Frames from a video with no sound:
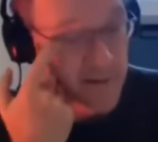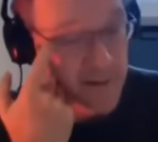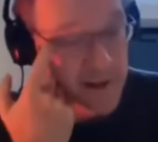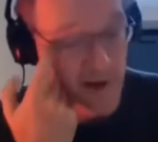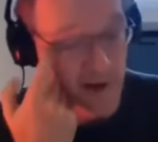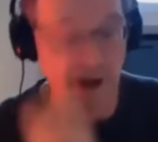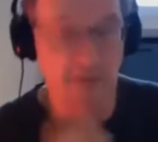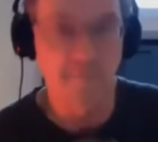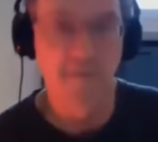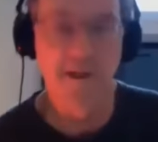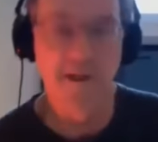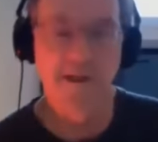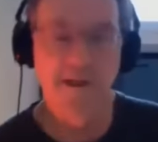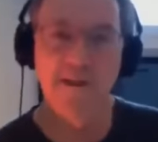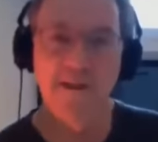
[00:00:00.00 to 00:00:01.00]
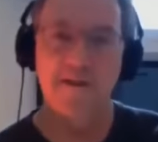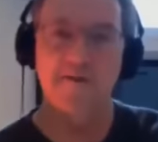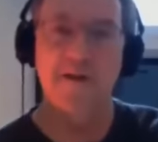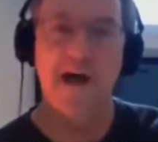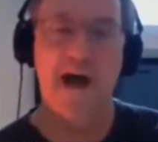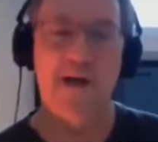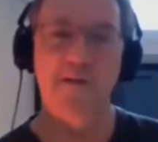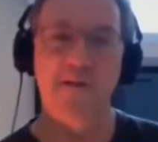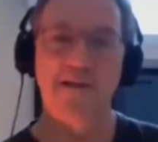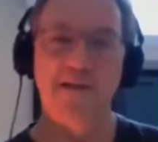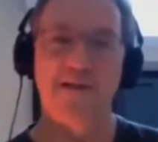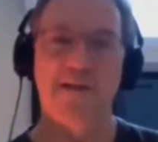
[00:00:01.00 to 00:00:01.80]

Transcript: We don't have millions of copies